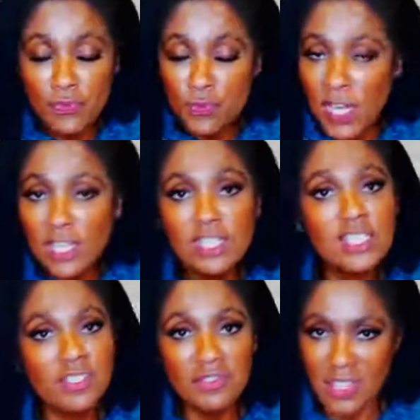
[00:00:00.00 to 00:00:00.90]

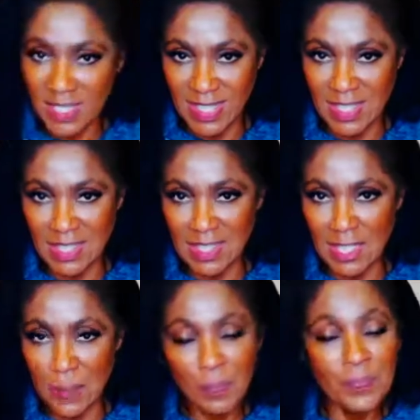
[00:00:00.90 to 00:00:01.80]
relatively
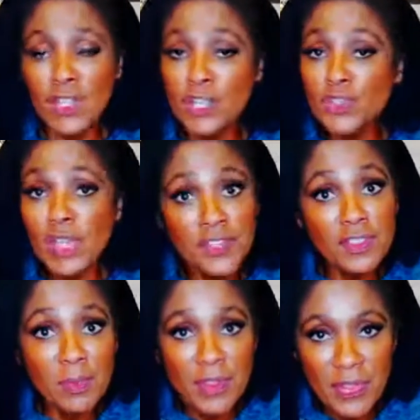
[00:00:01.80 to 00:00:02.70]
easily. So
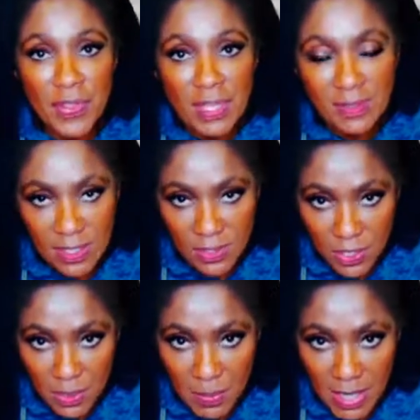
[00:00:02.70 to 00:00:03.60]
here's some of the things that's
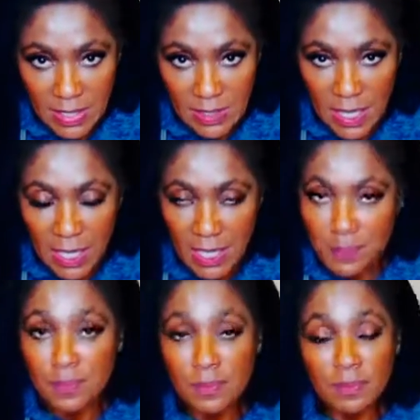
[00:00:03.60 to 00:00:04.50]
on the MIND
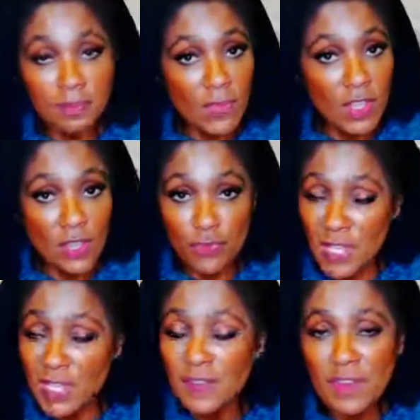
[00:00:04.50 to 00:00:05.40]
diet.
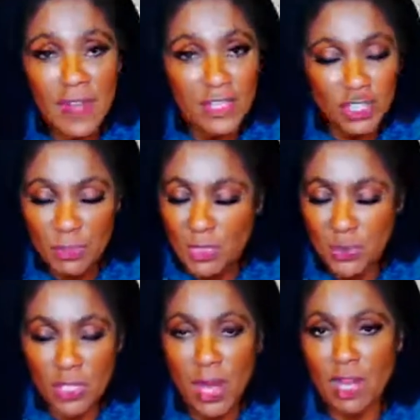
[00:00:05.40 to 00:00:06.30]
Green leafy
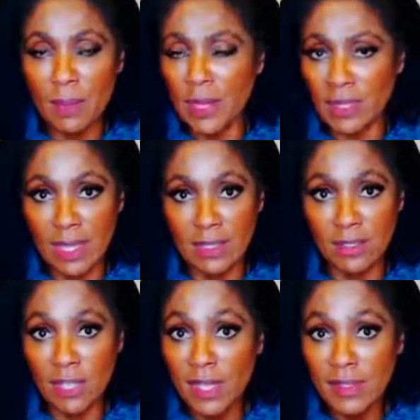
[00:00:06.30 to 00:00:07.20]
vegetables we talk about ad
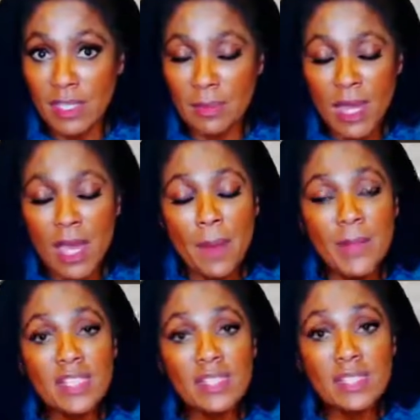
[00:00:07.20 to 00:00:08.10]
nauseum,
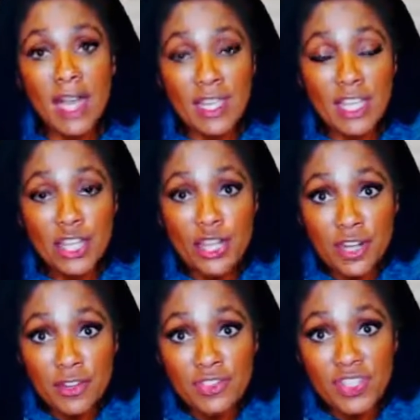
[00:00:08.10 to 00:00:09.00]
but this diet
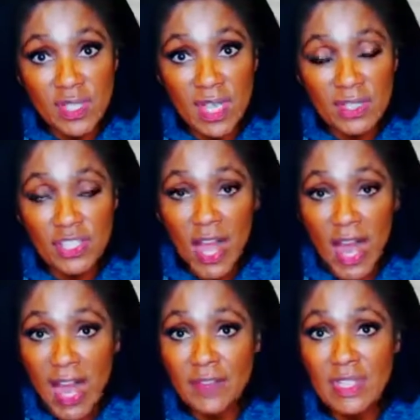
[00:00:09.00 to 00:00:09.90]
encourages us to
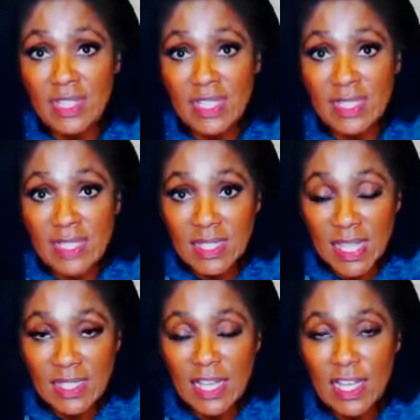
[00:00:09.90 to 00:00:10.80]
have at least
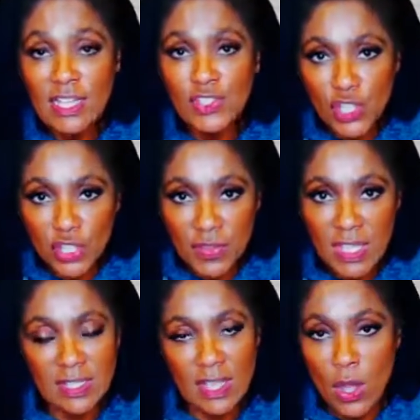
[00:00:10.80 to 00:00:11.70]
6
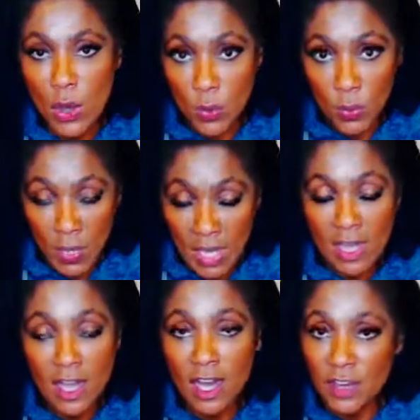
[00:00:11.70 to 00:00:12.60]
servings a
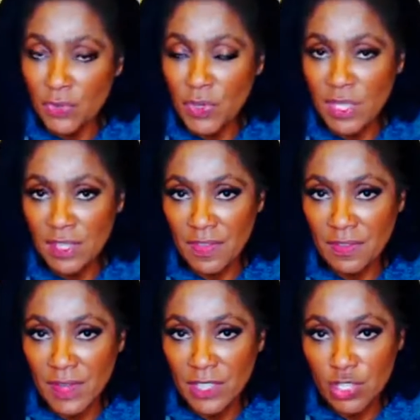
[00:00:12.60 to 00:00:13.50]
week of green
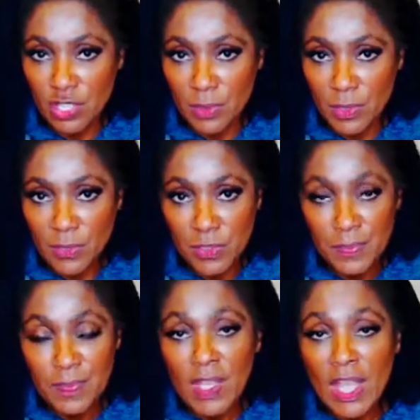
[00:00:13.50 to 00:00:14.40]
leafy vegetables.
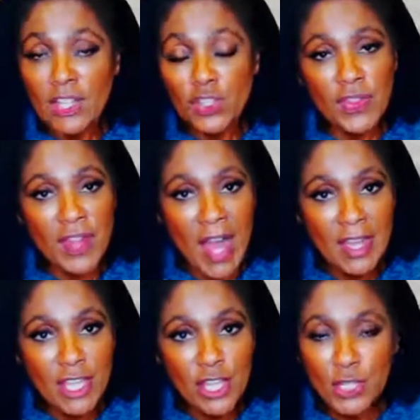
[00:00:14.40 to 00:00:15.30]
So
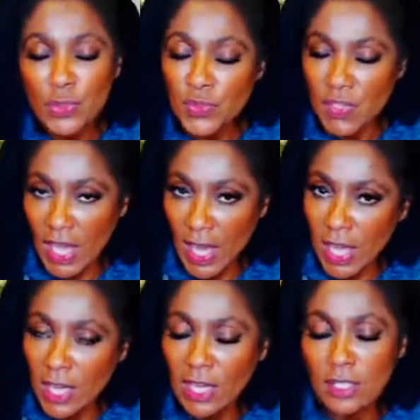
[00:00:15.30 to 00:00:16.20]
that includes
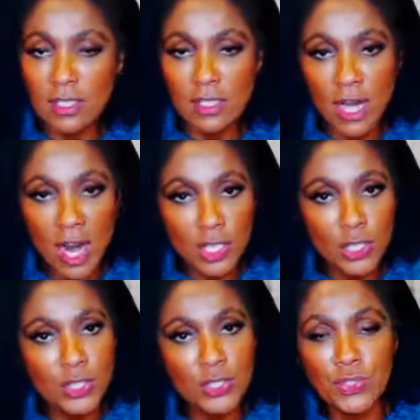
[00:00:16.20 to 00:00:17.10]
kale and
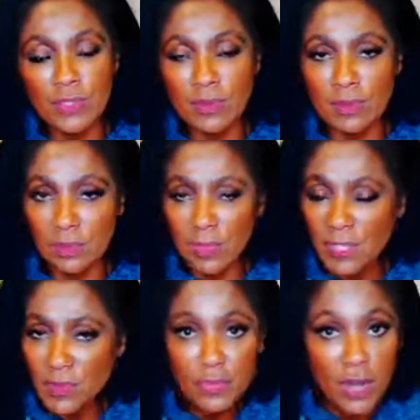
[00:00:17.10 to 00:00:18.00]
collards, and
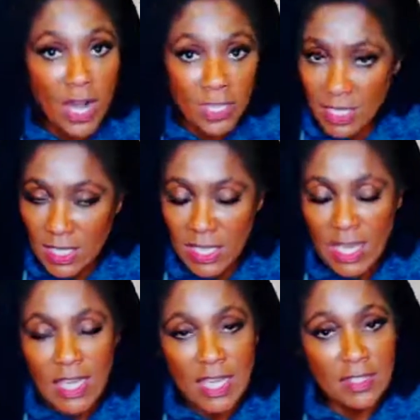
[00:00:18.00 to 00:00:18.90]
even broccoli
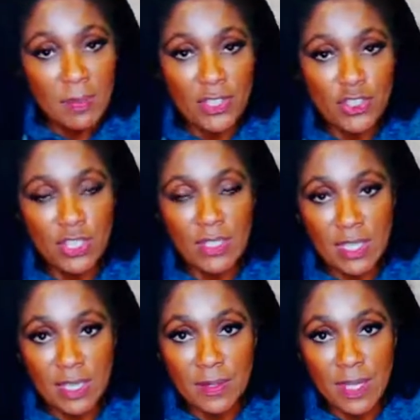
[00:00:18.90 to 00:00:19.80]
is mentioned
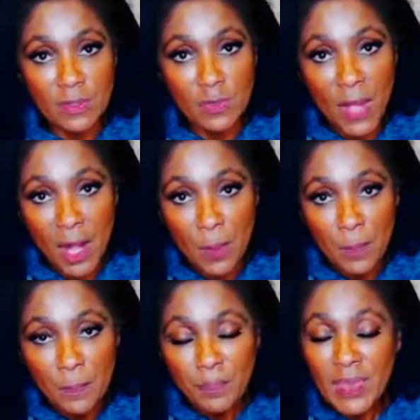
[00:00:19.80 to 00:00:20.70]
here as
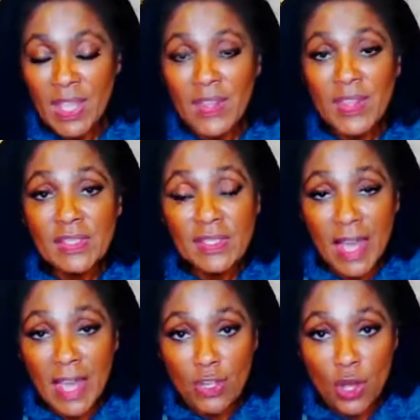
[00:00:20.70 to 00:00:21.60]
well. This
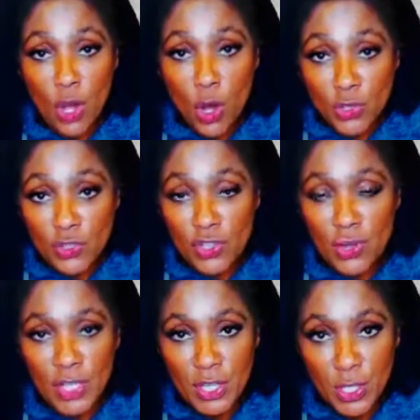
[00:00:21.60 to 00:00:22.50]
diet
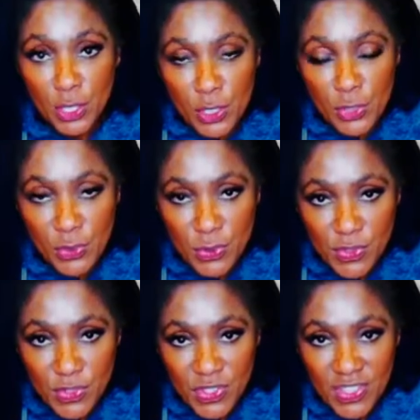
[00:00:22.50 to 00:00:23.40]
also
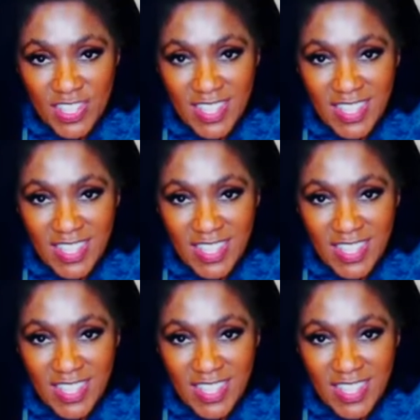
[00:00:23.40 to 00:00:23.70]
includes,